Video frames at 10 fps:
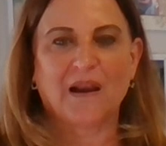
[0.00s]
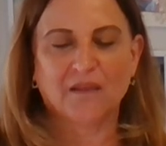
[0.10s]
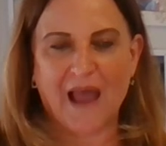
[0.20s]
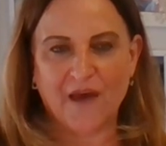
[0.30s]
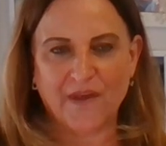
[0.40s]

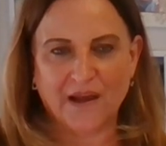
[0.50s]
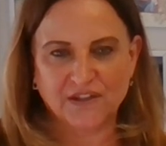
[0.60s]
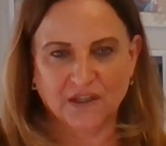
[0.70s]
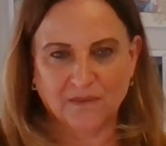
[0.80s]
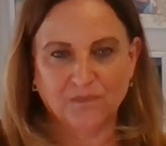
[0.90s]
allow that
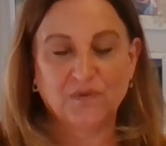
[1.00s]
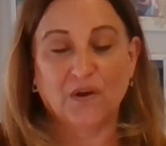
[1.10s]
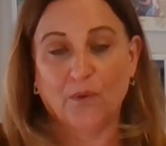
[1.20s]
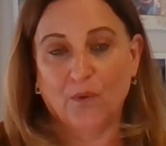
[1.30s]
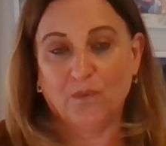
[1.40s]

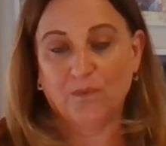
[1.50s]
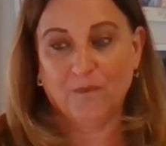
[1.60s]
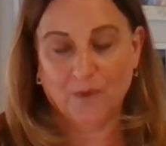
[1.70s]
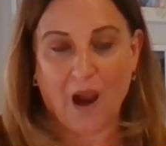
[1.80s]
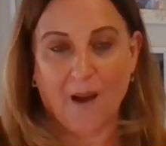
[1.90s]
to
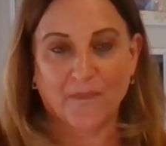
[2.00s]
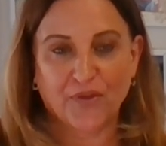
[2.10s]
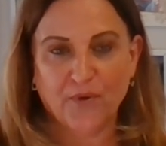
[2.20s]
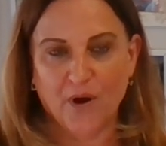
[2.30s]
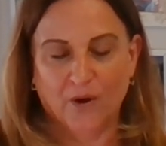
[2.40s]
come
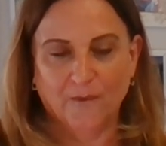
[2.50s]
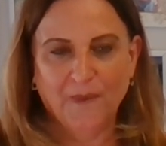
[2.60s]
through.